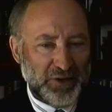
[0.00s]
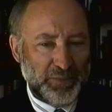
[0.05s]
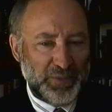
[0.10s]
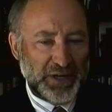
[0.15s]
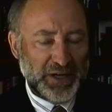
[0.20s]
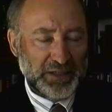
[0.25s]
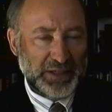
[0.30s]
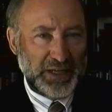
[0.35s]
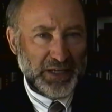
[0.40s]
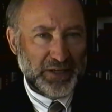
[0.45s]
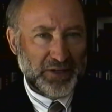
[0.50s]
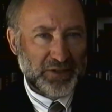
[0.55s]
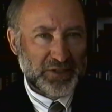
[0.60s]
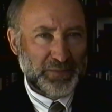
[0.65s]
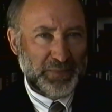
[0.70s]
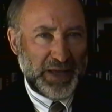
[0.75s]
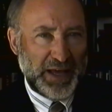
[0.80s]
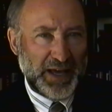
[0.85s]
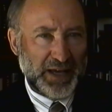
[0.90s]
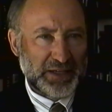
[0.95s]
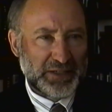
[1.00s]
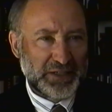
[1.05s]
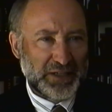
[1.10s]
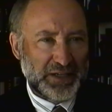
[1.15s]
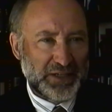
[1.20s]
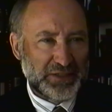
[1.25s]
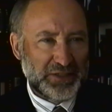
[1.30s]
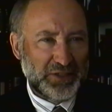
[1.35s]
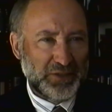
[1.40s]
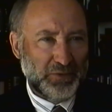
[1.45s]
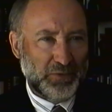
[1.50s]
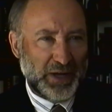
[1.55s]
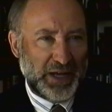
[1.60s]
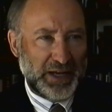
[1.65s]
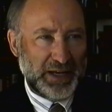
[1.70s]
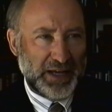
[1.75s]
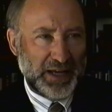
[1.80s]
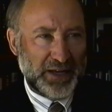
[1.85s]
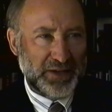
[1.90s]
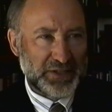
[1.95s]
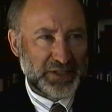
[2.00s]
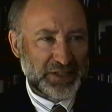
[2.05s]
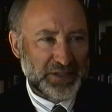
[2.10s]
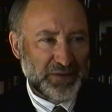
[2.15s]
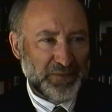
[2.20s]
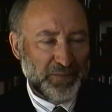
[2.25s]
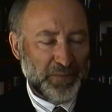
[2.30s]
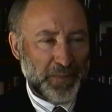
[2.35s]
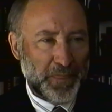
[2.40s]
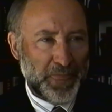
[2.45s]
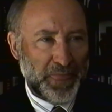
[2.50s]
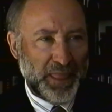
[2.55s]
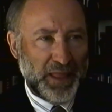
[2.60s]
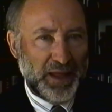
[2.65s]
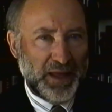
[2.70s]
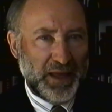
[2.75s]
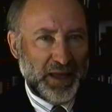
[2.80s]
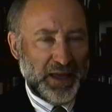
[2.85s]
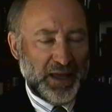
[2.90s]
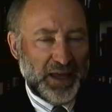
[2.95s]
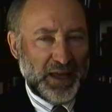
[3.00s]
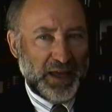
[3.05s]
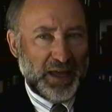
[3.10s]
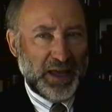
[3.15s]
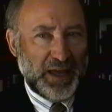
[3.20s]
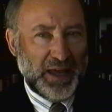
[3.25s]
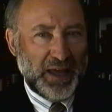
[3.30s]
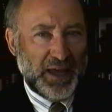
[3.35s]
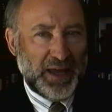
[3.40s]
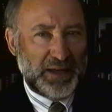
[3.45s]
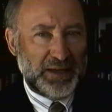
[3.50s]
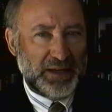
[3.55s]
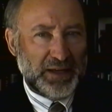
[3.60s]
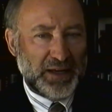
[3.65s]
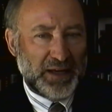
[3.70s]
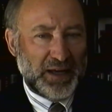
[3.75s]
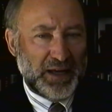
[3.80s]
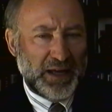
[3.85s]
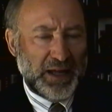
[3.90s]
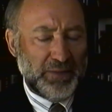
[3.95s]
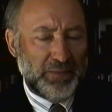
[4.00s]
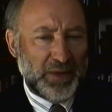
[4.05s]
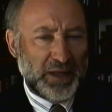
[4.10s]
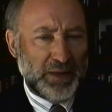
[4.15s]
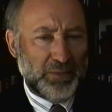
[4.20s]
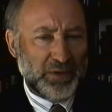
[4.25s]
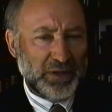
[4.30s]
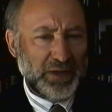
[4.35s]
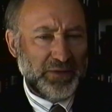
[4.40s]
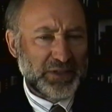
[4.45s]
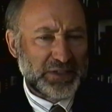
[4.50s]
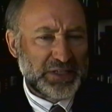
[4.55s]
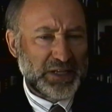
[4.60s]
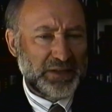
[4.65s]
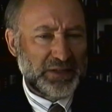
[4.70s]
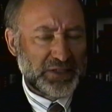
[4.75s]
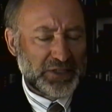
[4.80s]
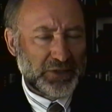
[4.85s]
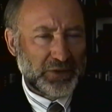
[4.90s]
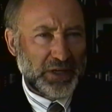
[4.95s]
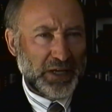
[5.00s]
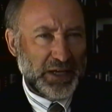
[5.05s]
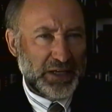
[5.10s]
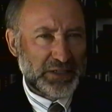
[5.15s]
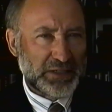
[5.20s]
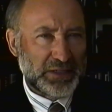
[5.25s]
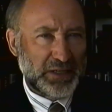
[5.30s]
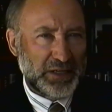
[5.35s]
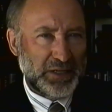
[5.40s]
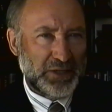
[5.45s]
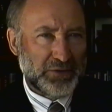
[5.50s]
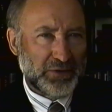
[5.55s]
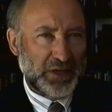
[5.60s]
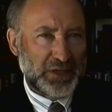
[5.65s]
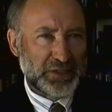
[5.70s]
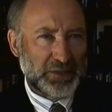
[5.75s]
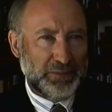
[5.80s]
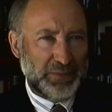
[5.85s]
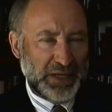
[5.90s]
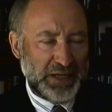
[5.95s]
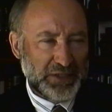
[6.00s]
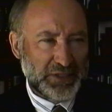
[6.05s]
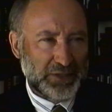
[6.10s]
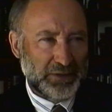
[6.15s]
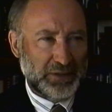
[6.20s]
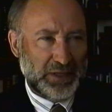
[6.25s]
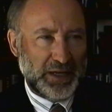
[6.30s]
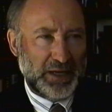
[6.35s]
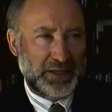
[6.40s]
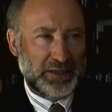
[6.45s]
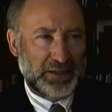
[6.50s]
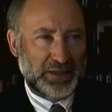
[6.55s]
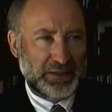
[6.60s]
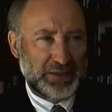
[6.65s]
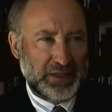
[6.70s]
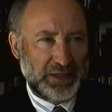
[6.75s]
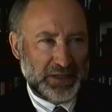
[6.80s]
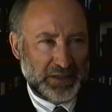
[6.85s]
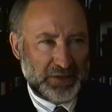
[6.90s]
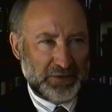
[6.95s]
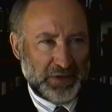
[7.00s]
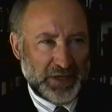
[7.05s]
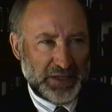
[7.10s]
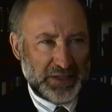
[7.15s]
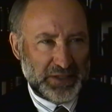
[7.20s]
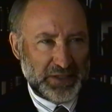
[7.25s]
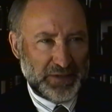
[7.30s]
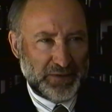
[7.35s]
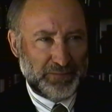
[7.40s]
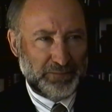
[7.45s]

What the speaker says: apparently he goes back to the White House, and I believe it's at this occasion that he draws a pencil line on the X-rays.